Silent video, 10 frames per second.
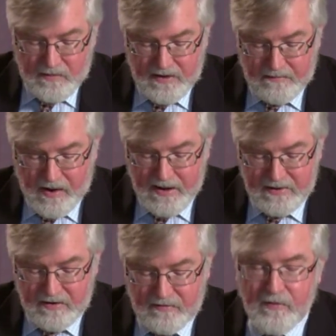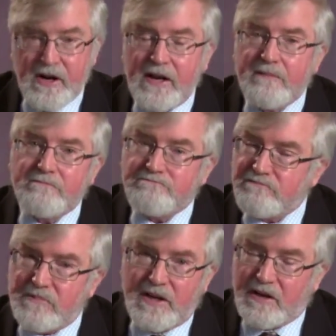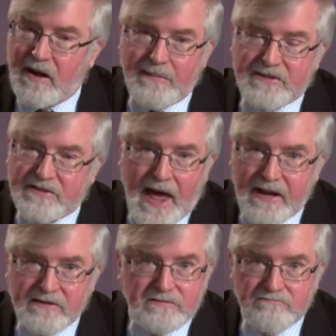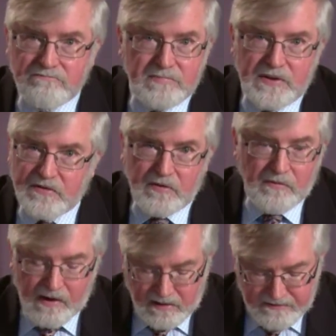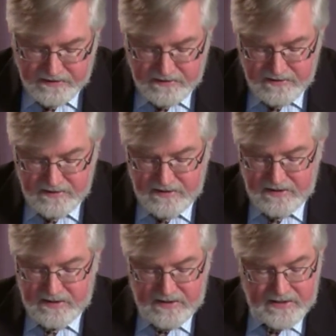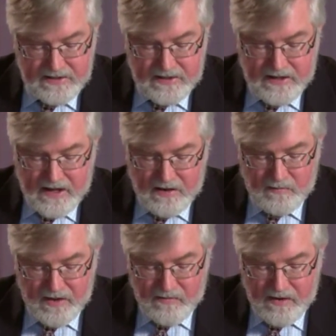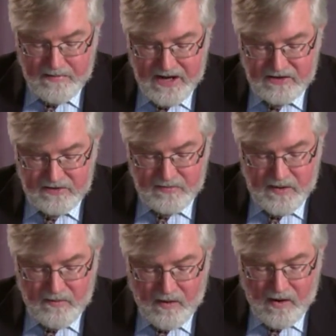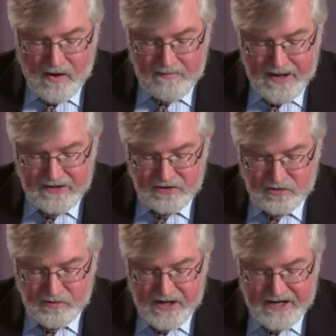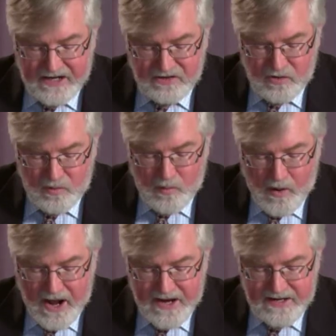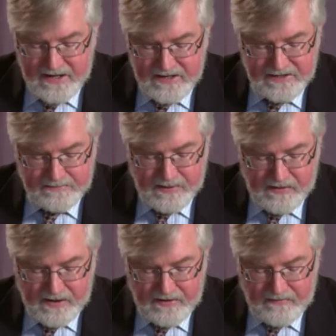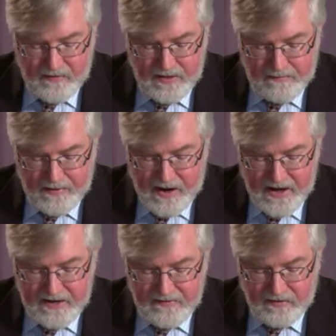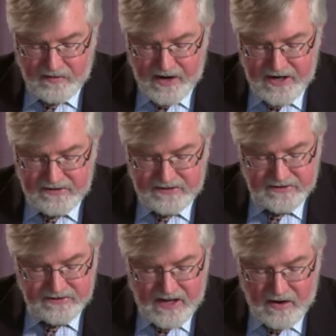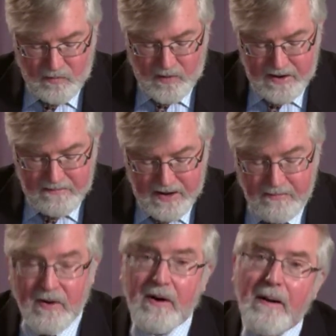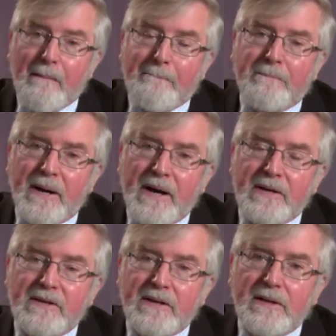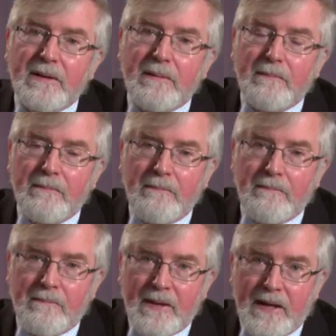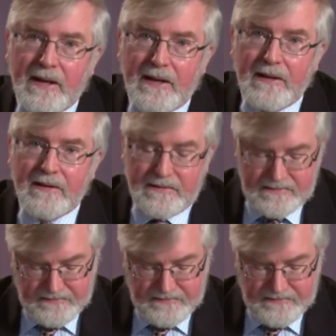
Whether bondmen are free, economic status is irrelevant. And whether we were, made to, we were all made to drink into one spirit, for the body of Christ is not one member, but many.